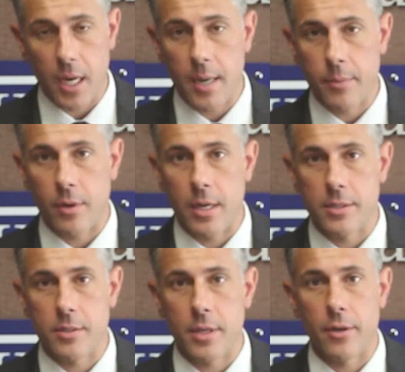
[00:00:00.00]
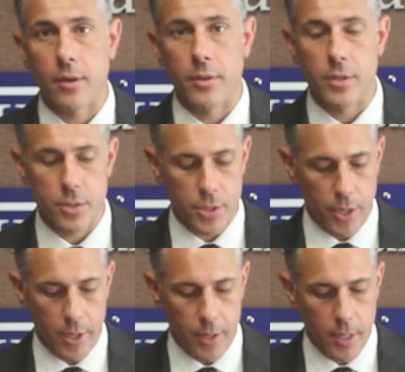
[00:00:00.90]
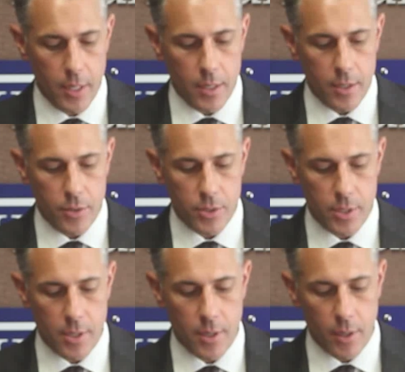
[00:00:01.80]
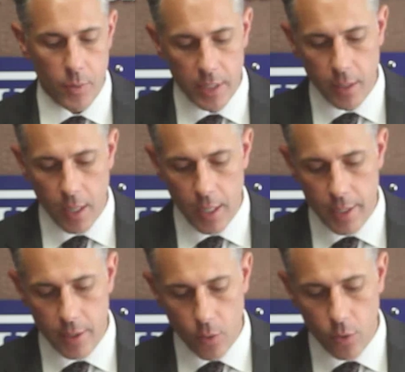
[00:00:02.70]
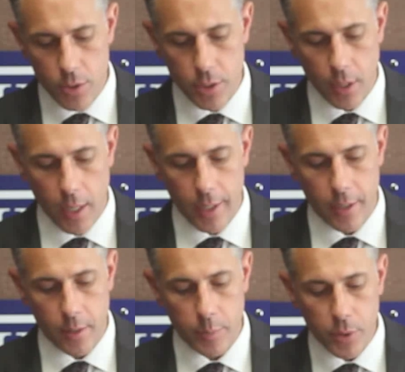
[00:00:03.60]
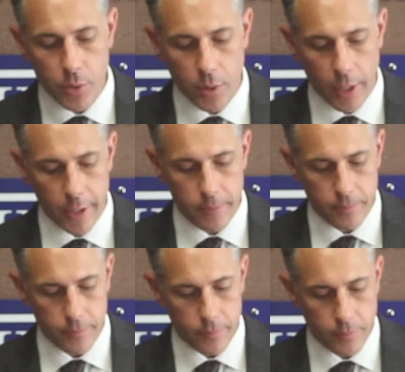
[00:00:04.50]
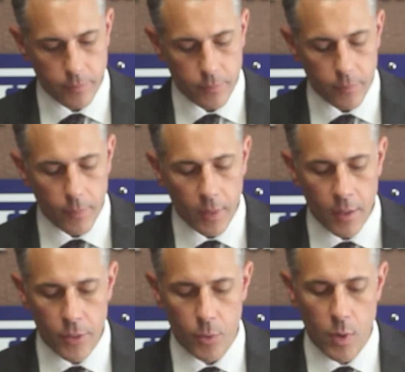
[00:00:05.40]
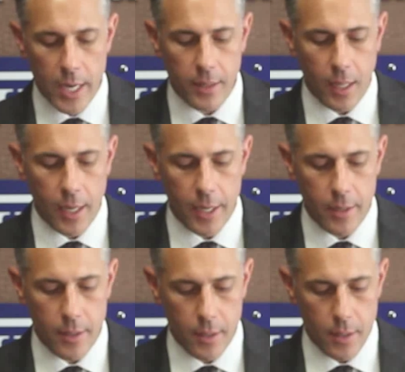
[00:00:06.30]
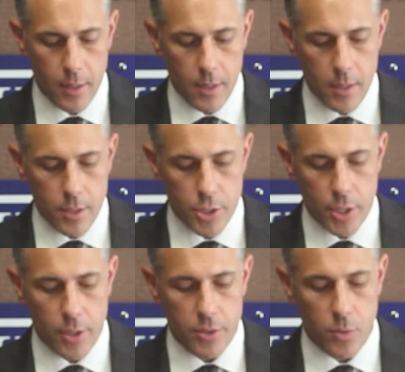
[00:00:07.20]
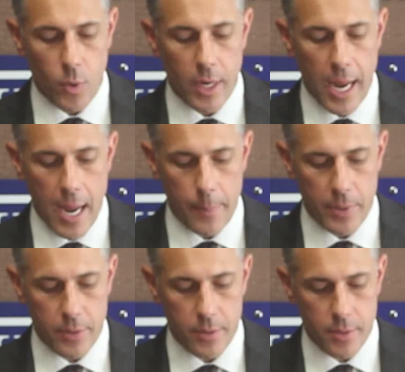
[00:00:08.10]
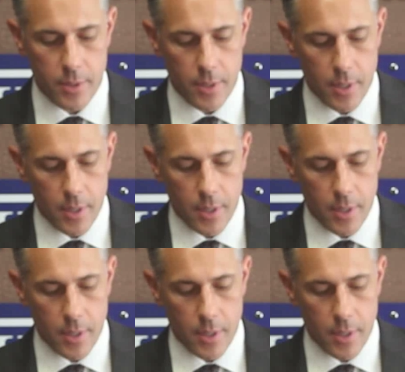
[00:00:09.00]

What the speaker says: time horizon here on this chart, you see a red line, an orange line, and a blue line. The red line shows what happens